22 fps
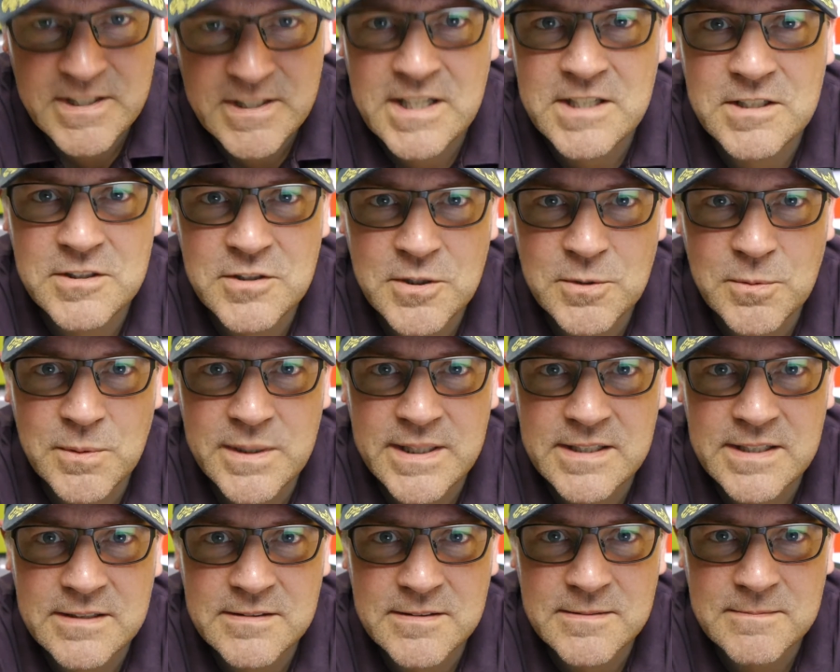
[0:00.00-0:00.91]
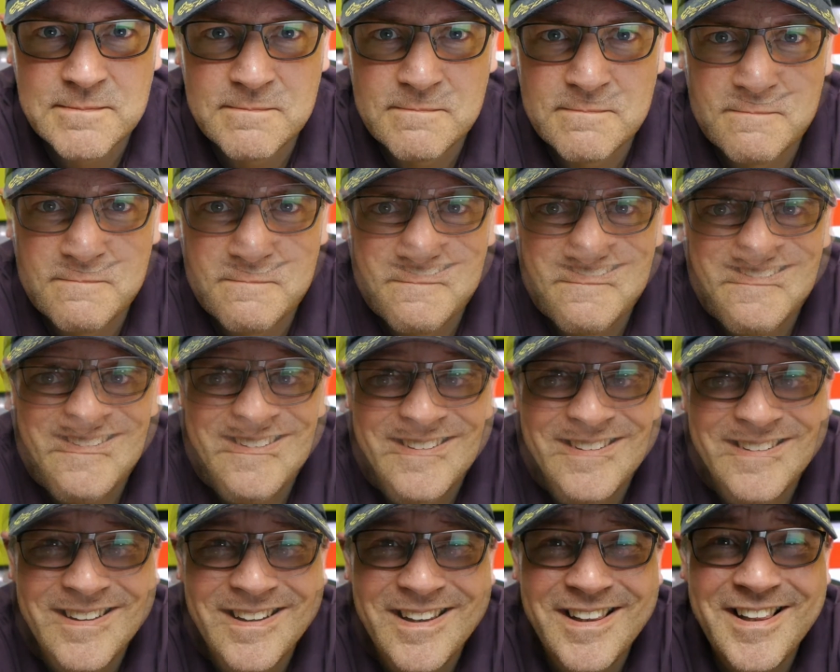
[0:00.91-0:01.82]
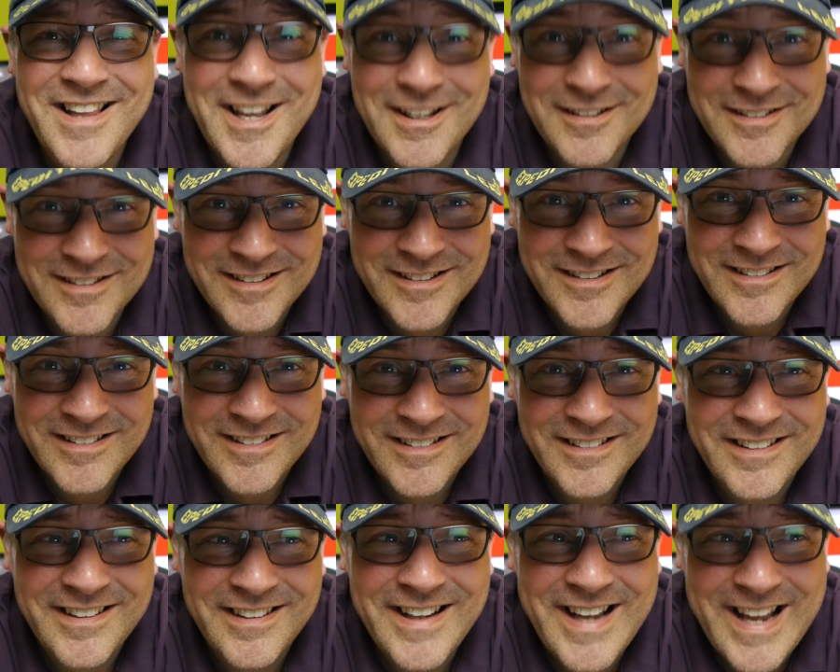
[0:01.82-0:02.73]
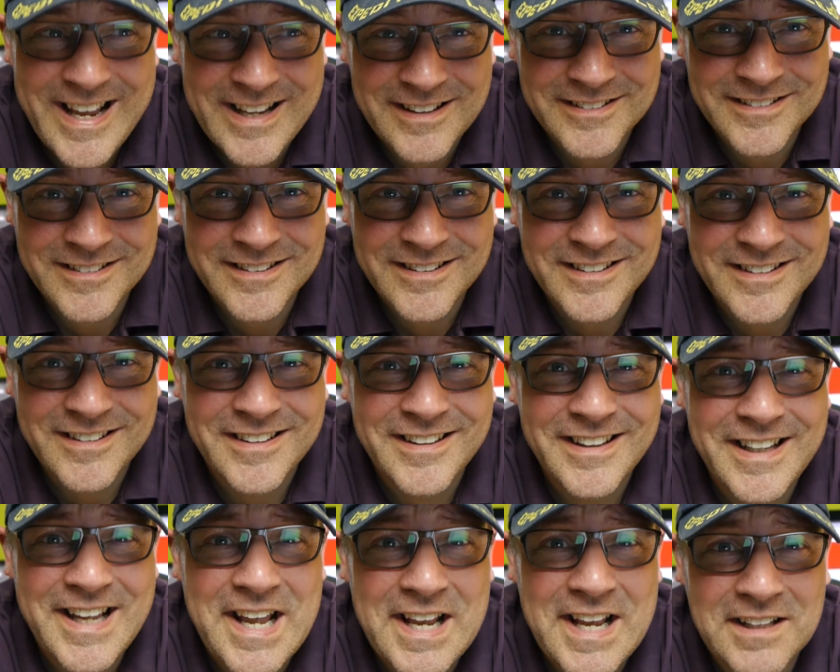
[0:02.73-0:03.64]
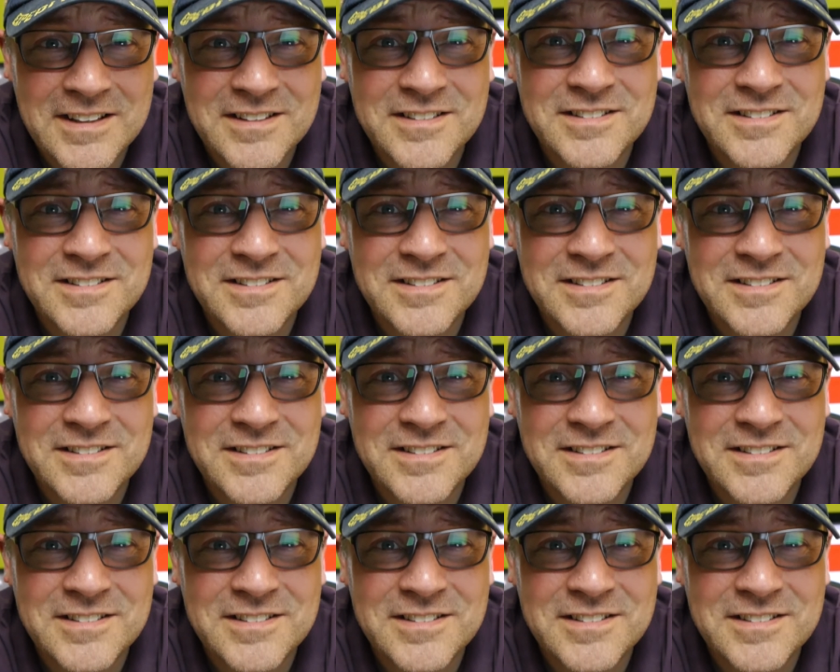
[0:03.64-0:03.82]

In 2 weeks. This is a